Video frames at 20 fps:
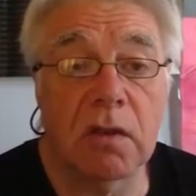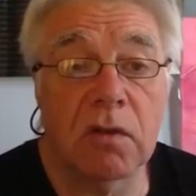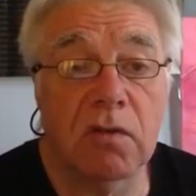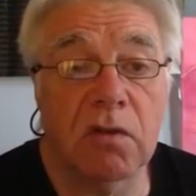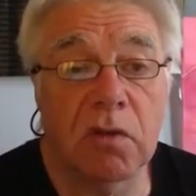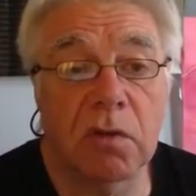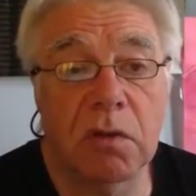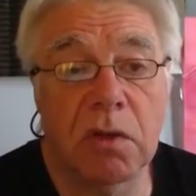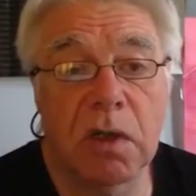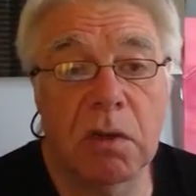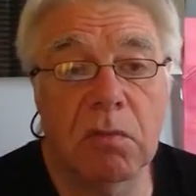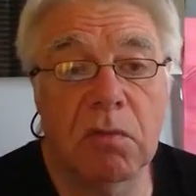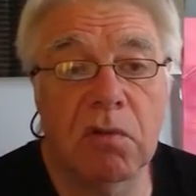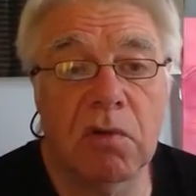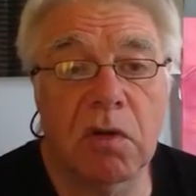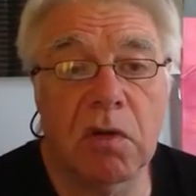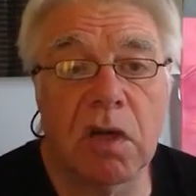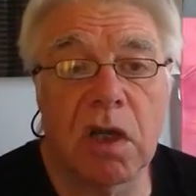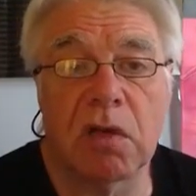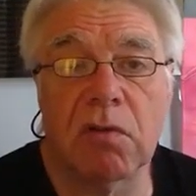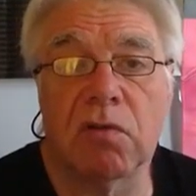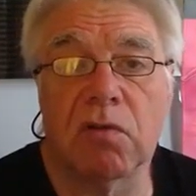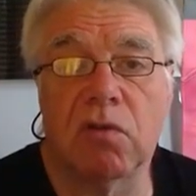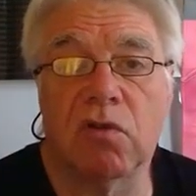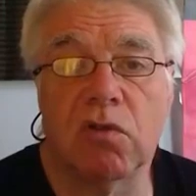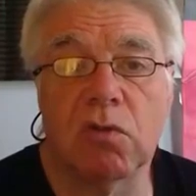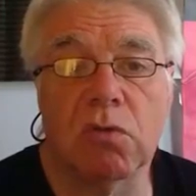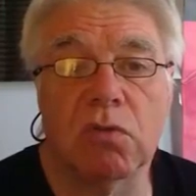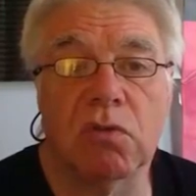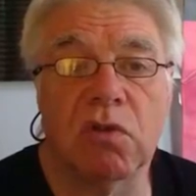So it was okay for a
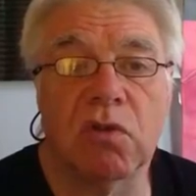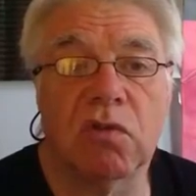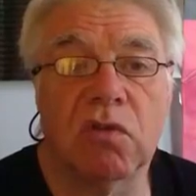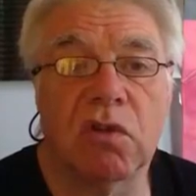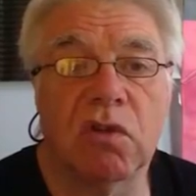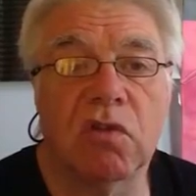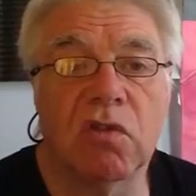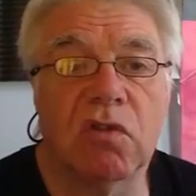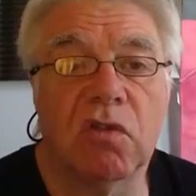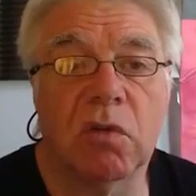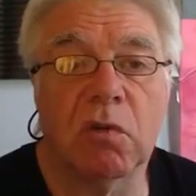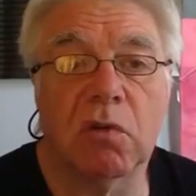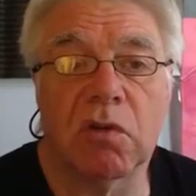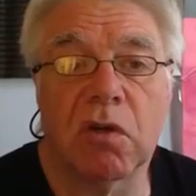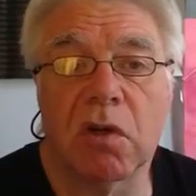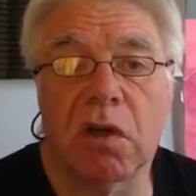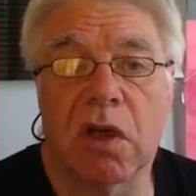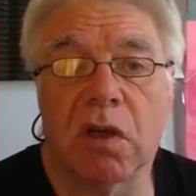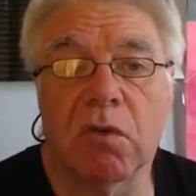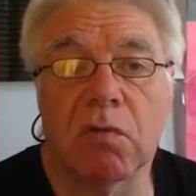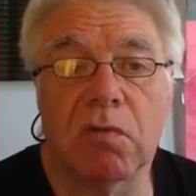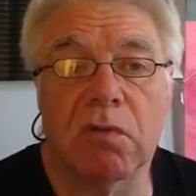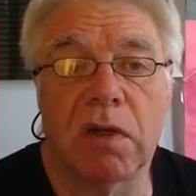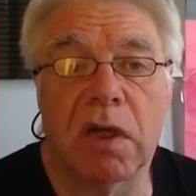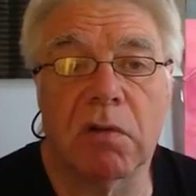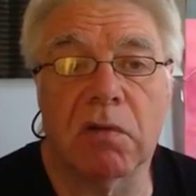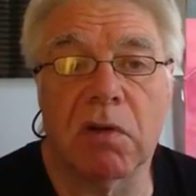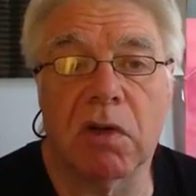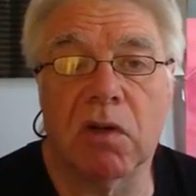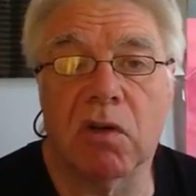short distance, it was okay on
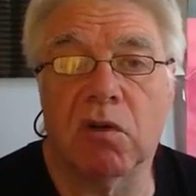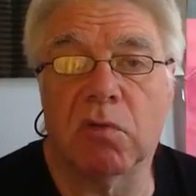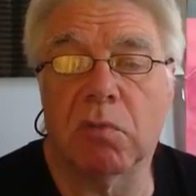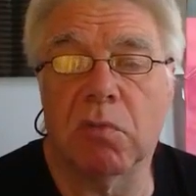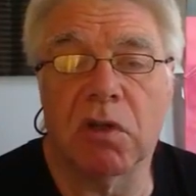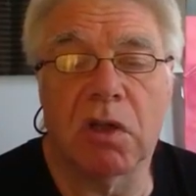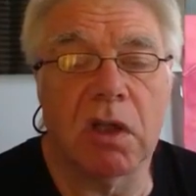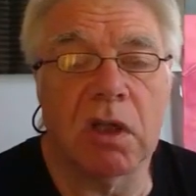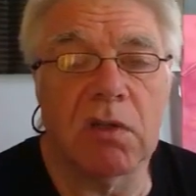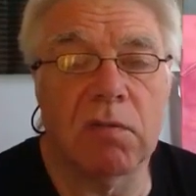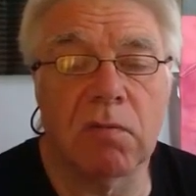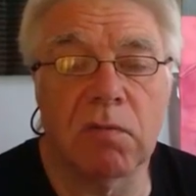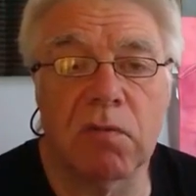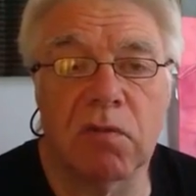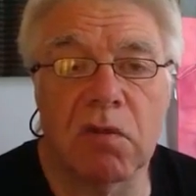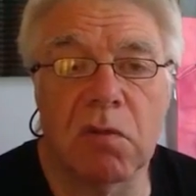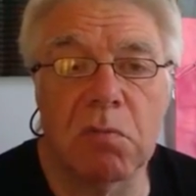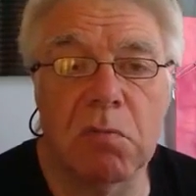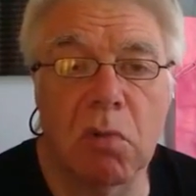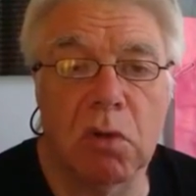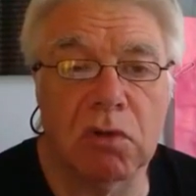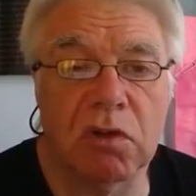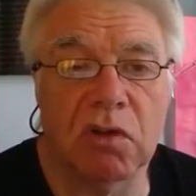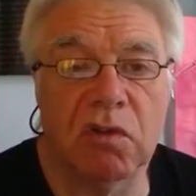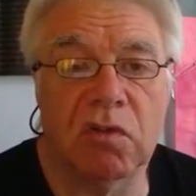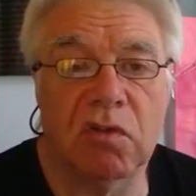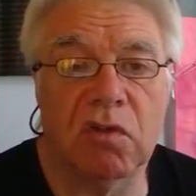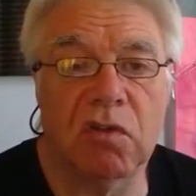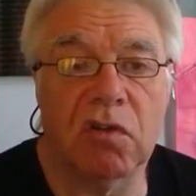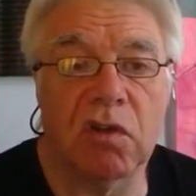flat roads, but even for a
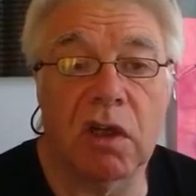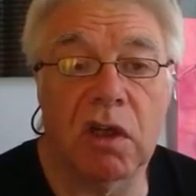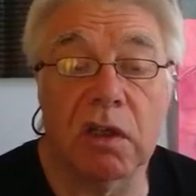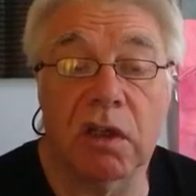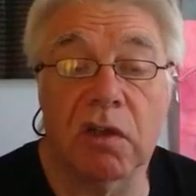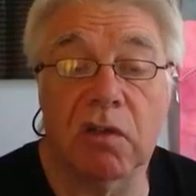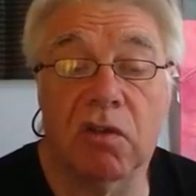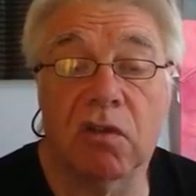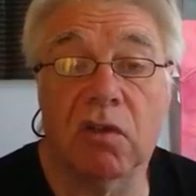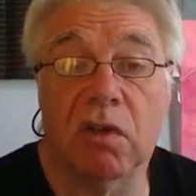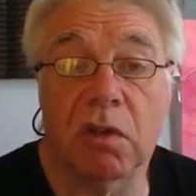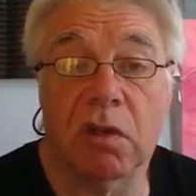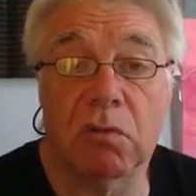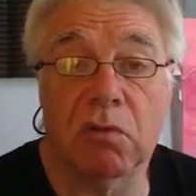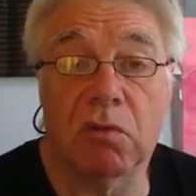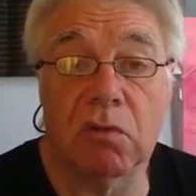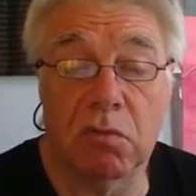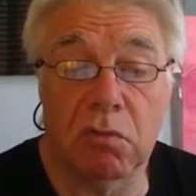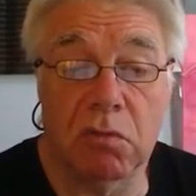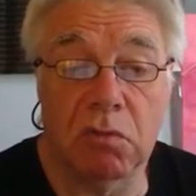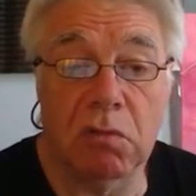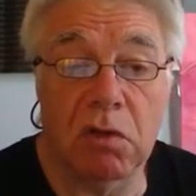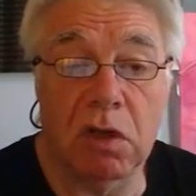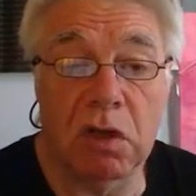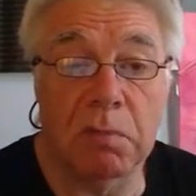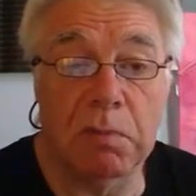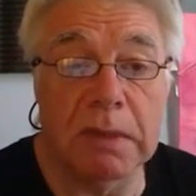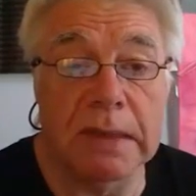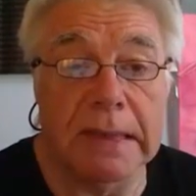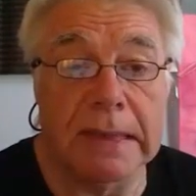modest challenge, it was a real
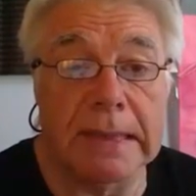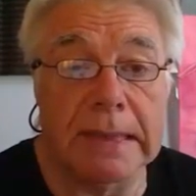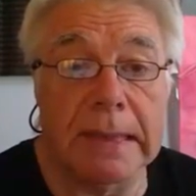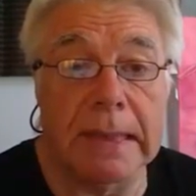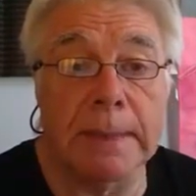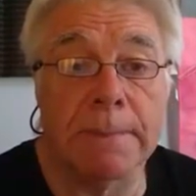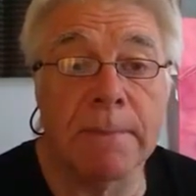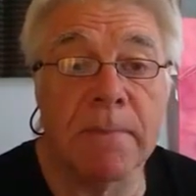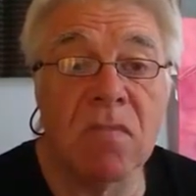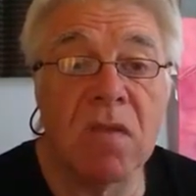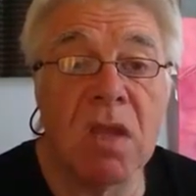liability.